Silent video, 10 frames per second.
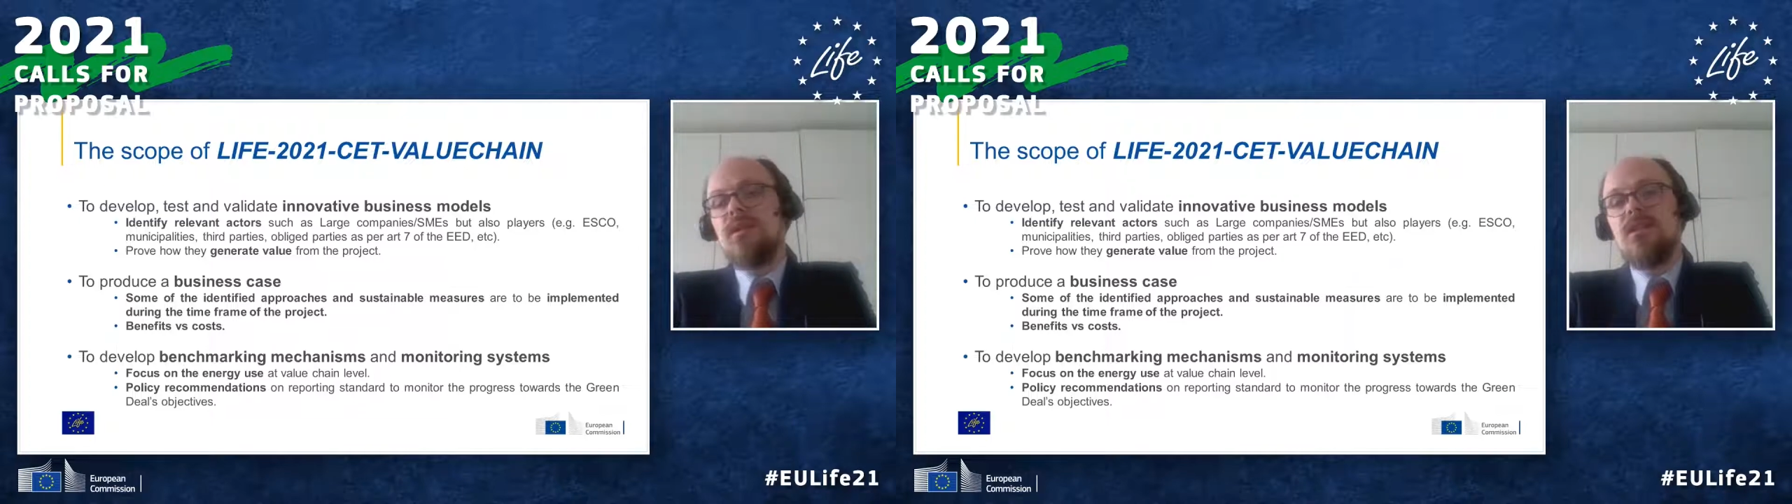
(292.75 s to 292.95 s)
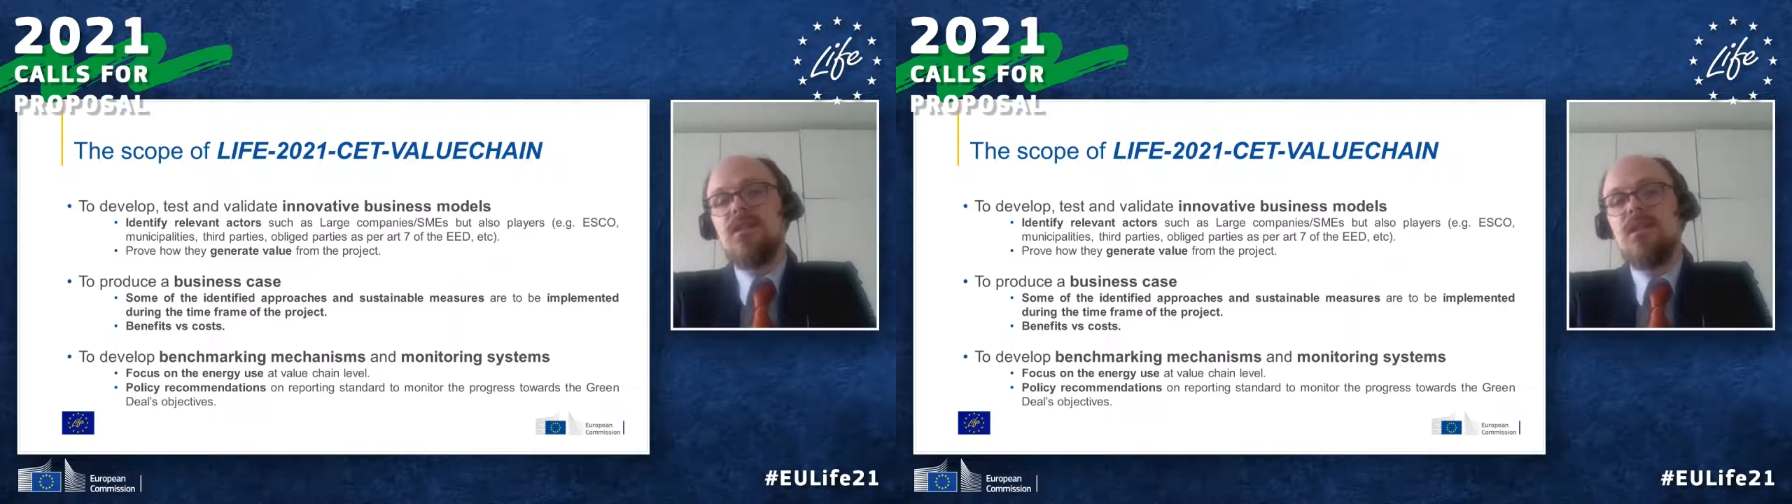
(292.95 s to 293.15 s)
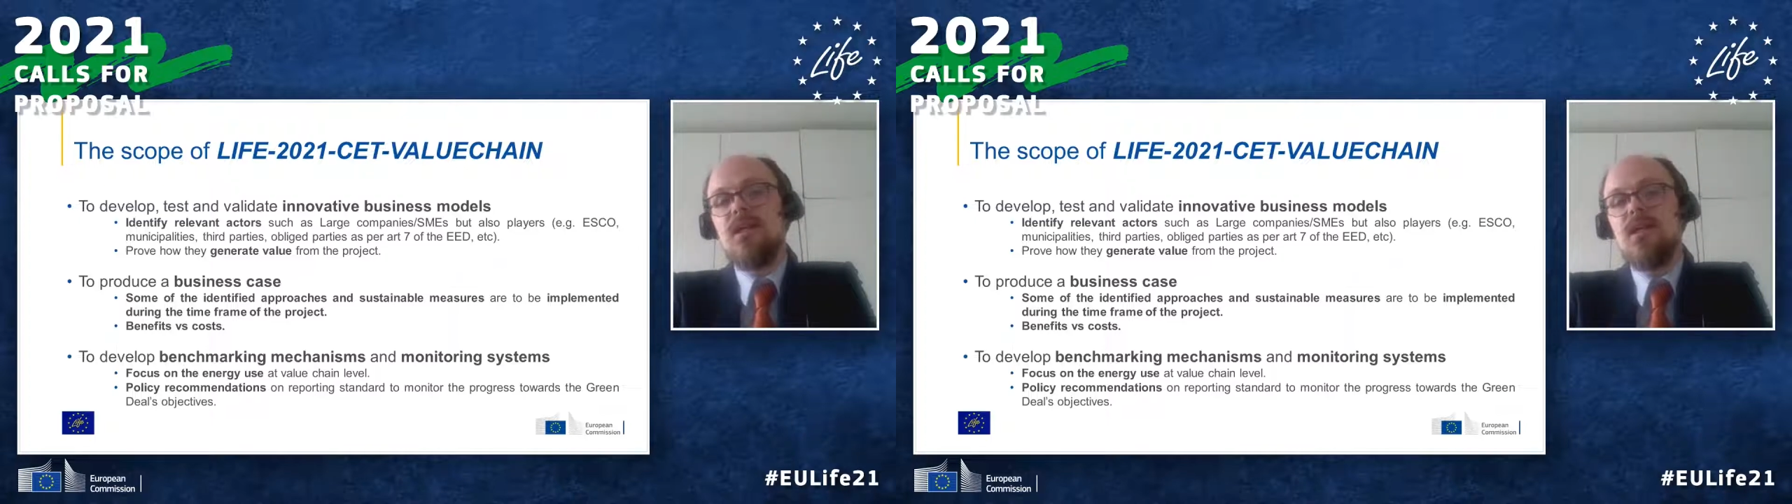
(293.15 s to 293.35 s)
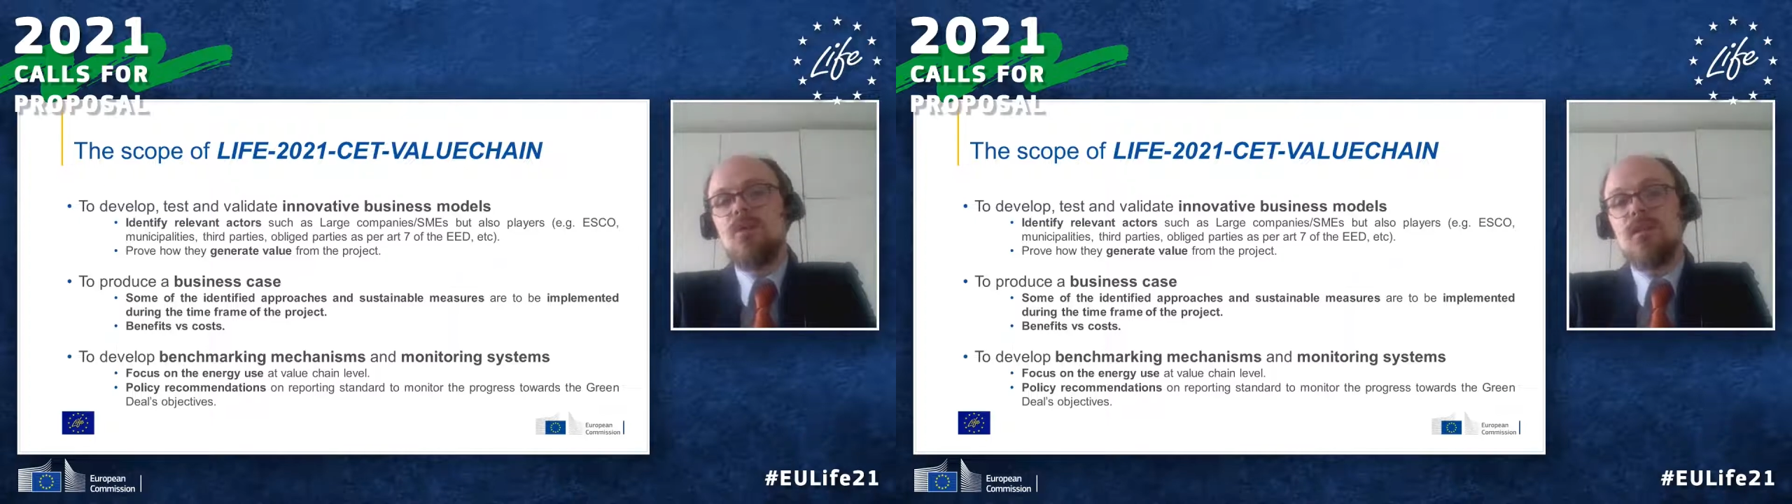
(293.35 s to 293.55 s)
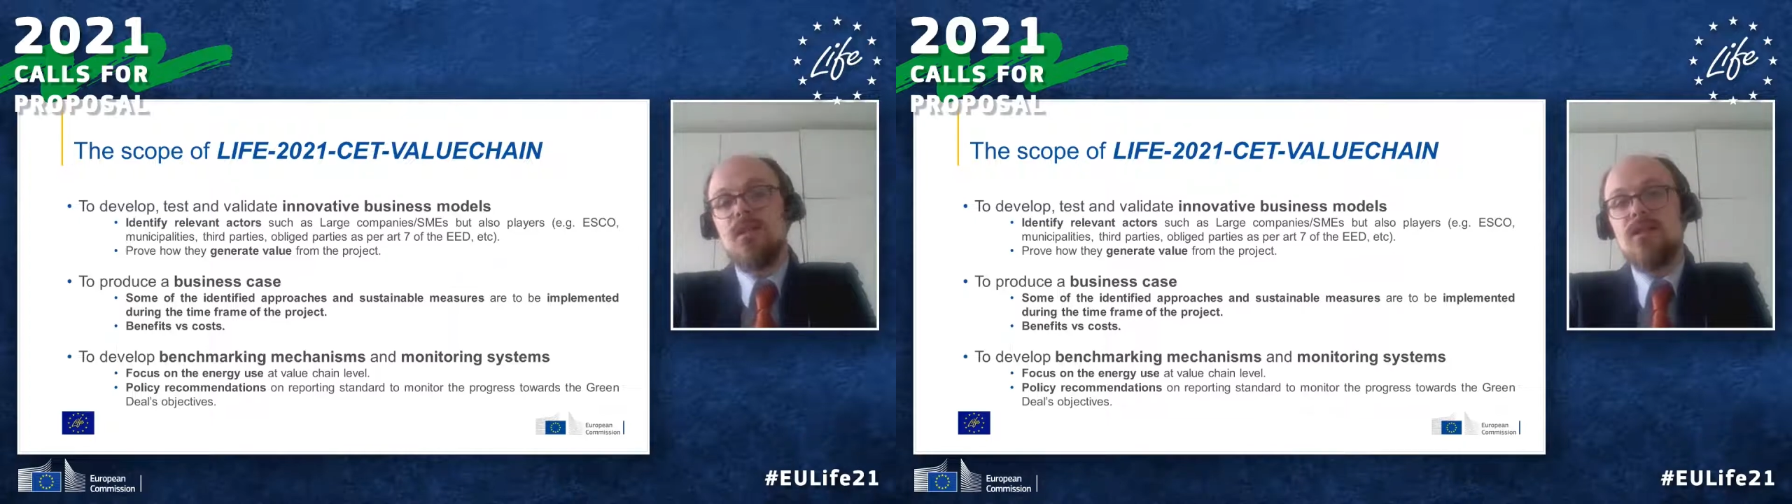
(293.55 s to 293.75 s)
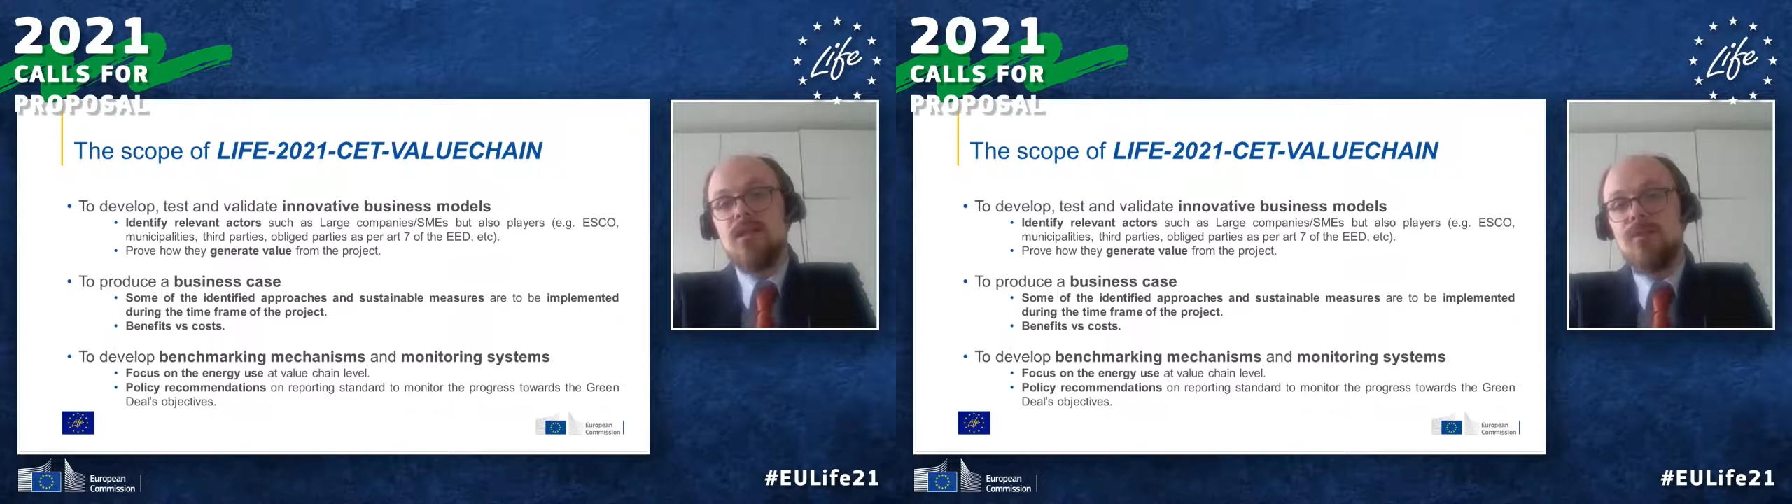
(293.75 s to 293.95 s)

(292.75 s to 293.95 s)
greenhouse gas